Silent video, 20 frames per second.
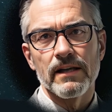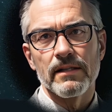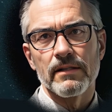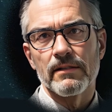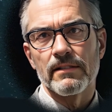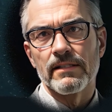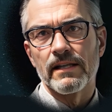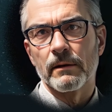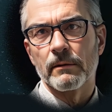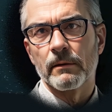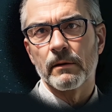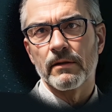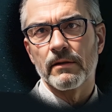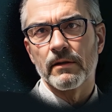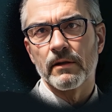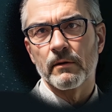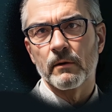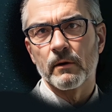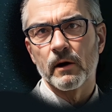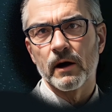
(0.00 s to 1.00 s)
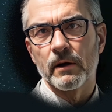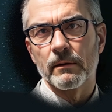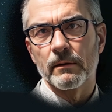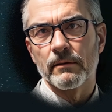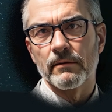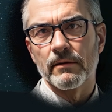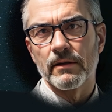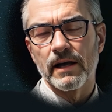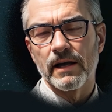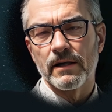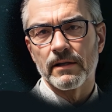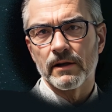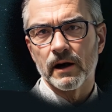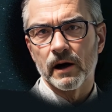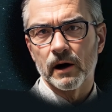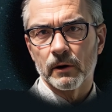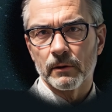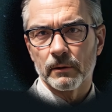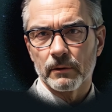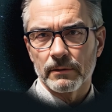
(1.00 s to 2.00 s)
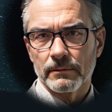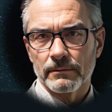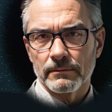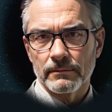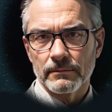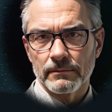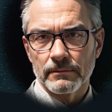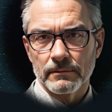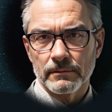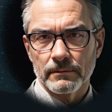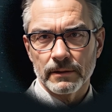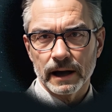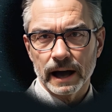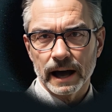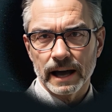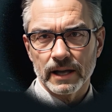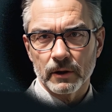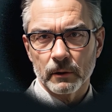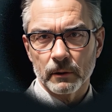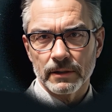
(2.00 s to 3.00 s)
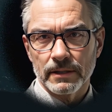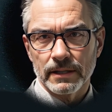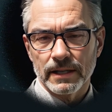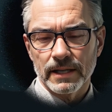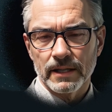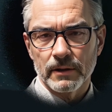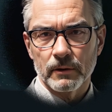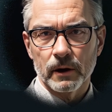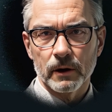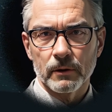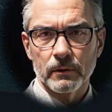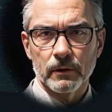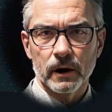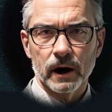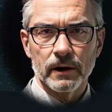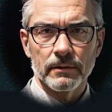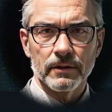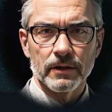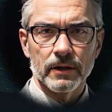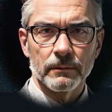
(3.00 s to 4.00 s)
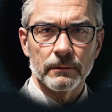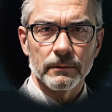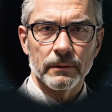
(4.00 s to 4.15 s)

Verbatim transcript: and step into the realm of the unknown. As we seek to unravel the